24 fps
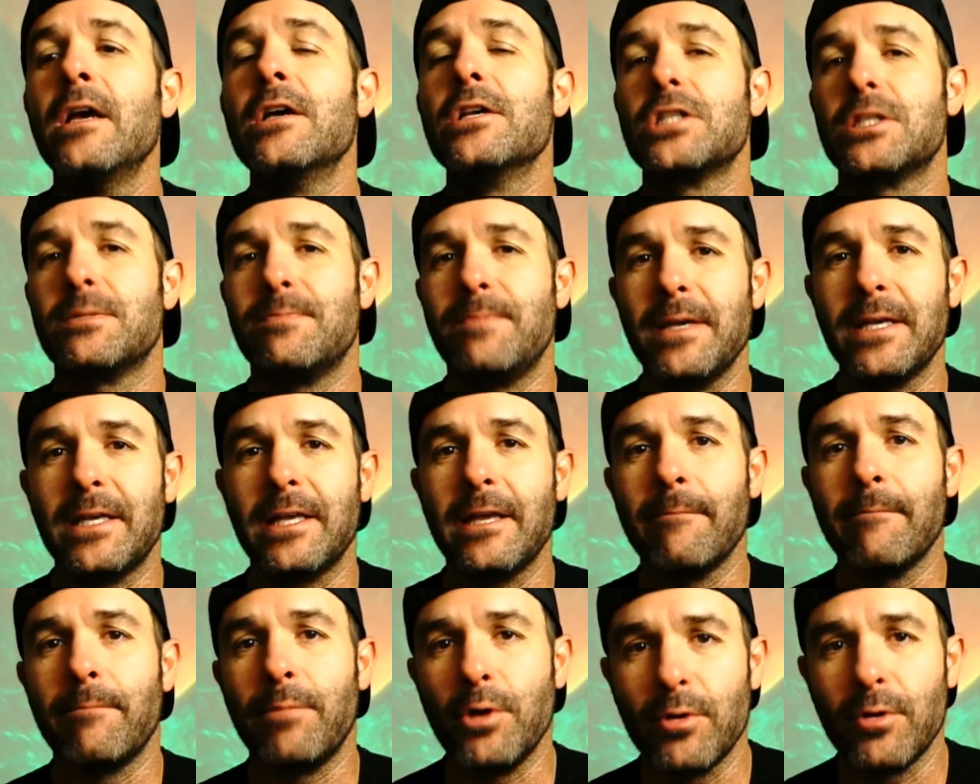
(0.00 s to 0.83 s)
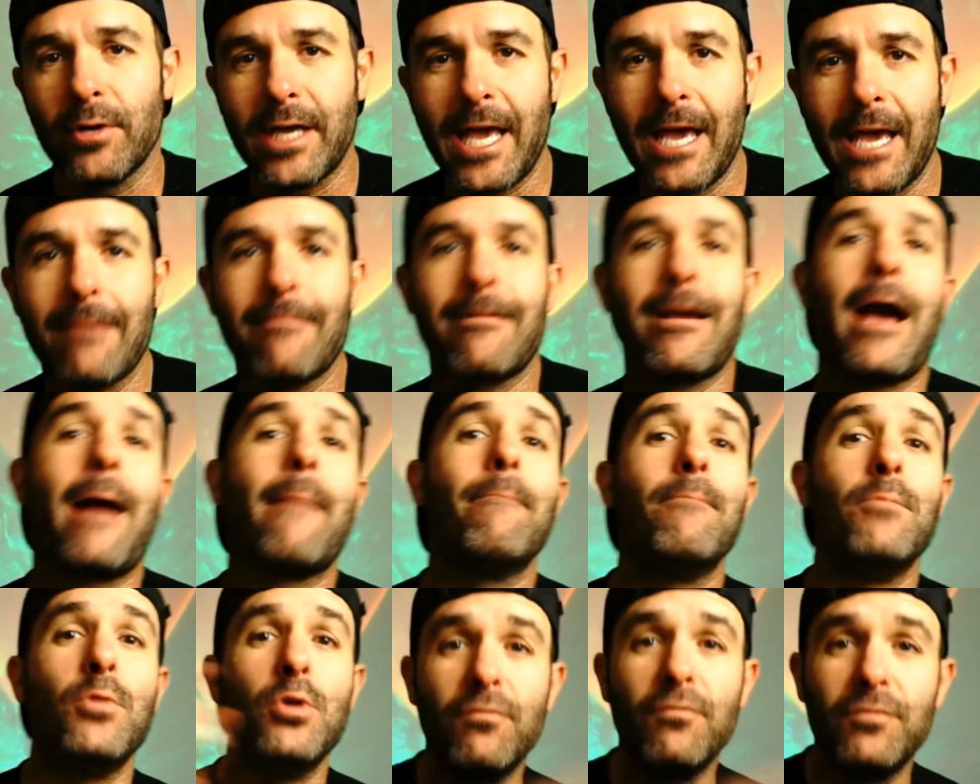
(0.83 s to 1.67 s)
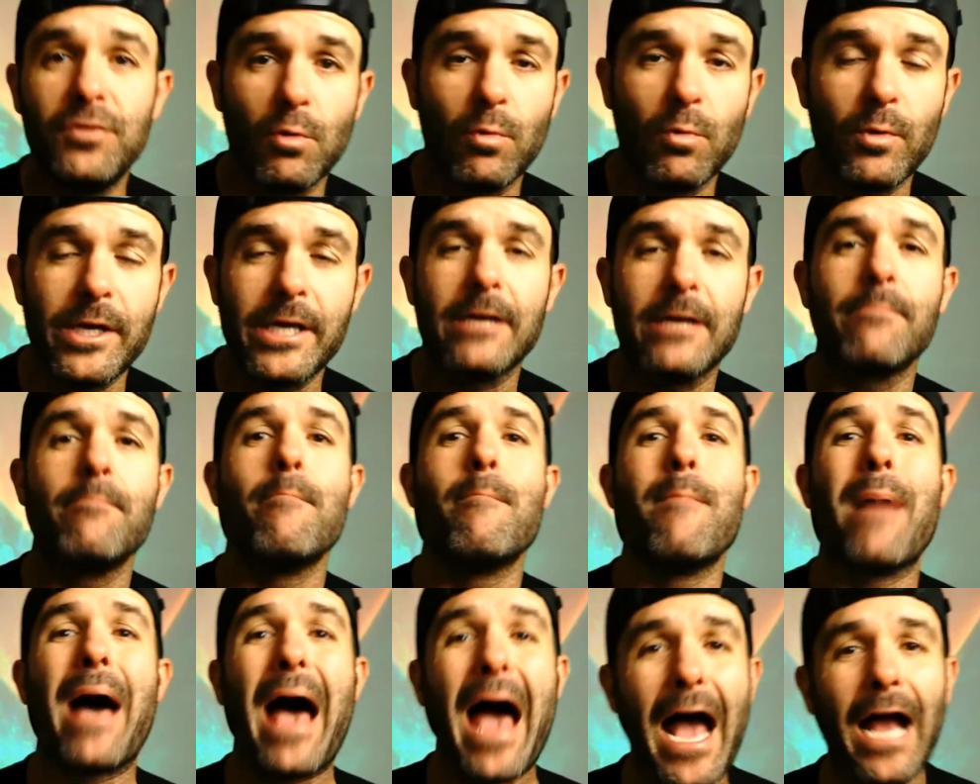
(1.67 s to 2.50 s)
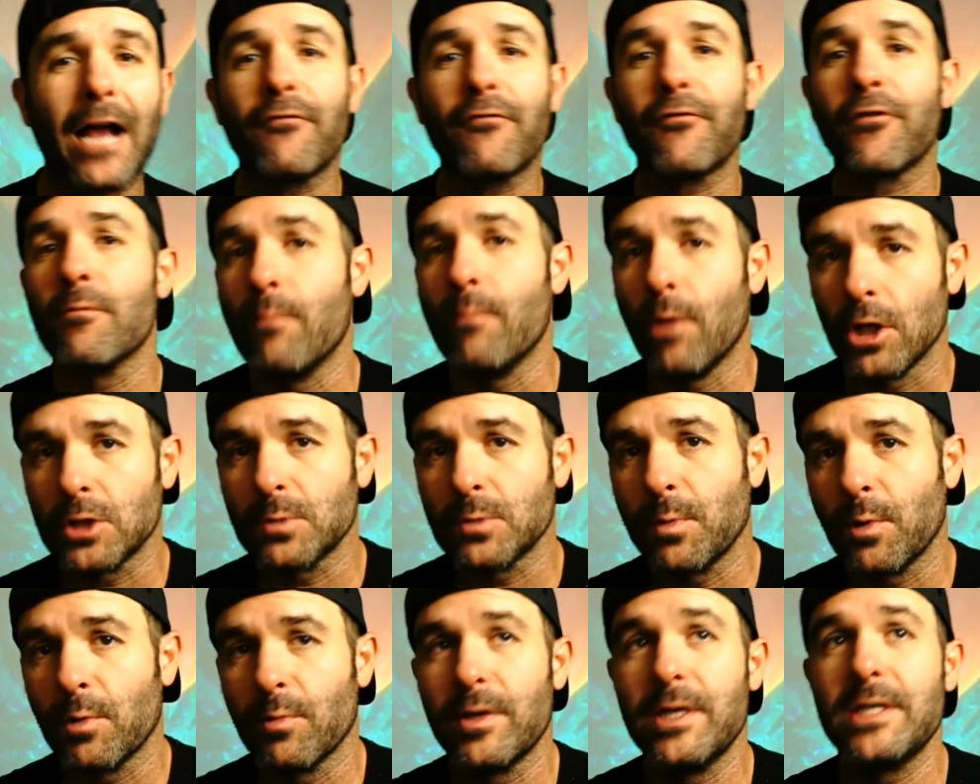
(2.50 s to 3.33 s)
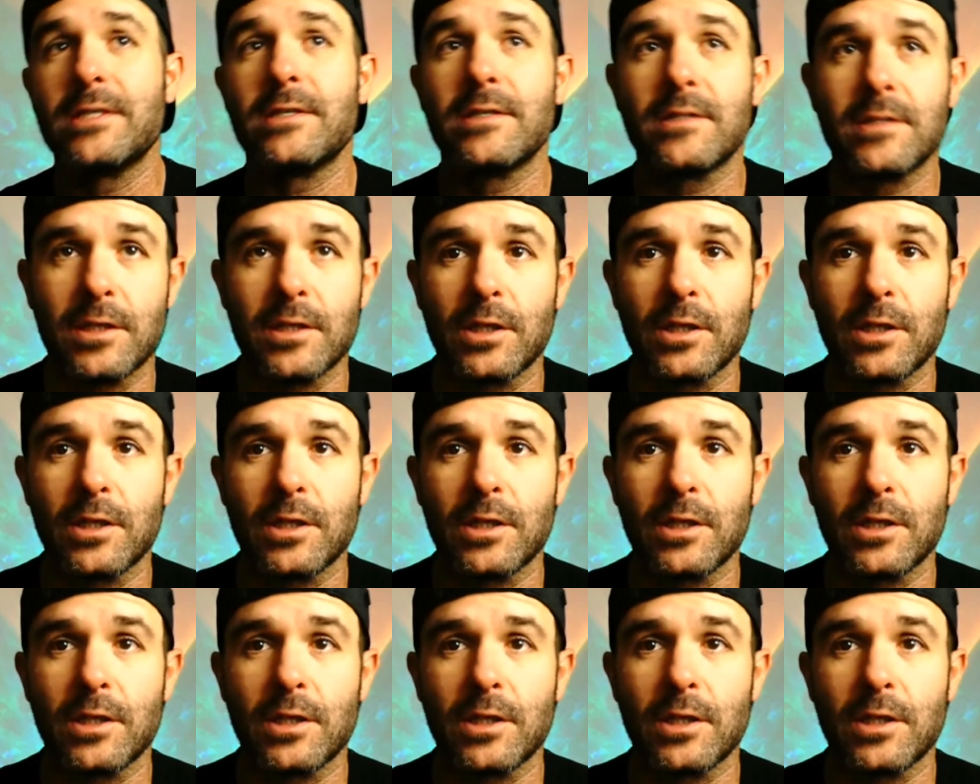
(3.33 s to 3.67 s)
Speaking Boot Camp got moved a week back for multiple reasons,